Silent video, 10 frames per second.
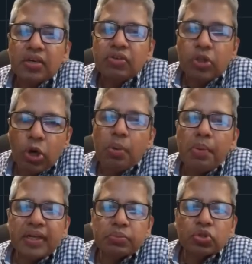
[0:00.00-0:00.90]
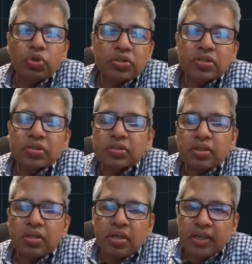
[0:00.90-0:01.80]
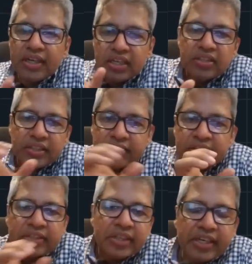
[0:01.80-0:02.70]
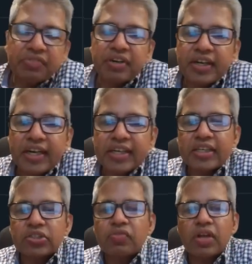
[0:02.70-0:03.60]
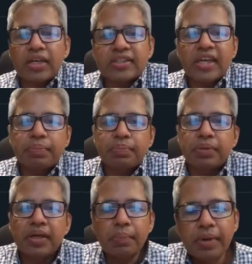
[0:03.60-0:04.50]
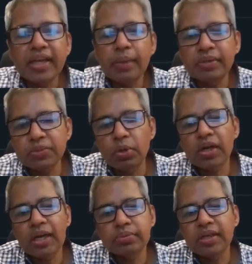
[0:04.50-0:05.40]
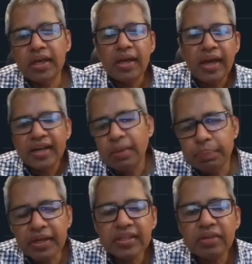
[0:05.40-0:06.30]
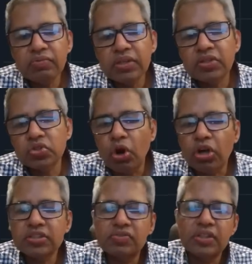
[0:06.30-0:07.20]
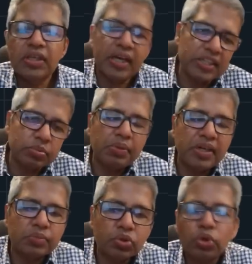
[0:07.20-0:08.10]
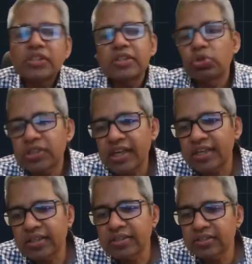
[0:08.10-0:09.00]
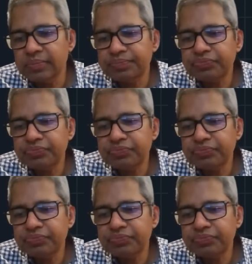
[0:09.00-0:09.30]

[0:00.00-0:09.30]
with low momentum scores in the three different categories of large cap, mid cap, and small caps, and compare them with stocks with the highest momentum scores in those categories.